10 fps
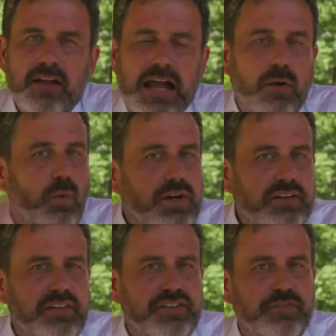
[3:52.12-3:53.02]
At one
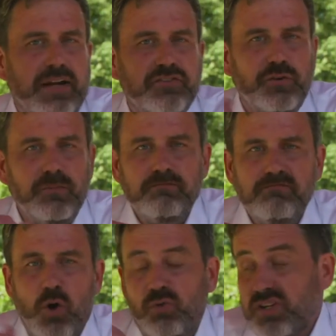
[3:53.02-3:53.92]
end of the spectrum,
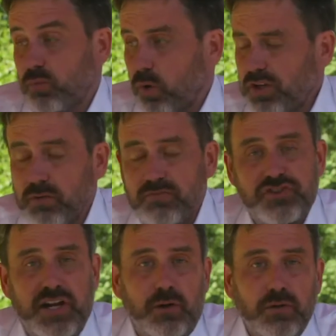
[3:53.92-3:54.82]
owning one
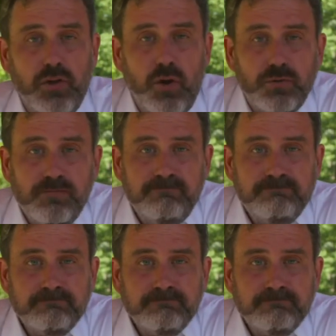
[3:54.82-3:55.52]
share alone,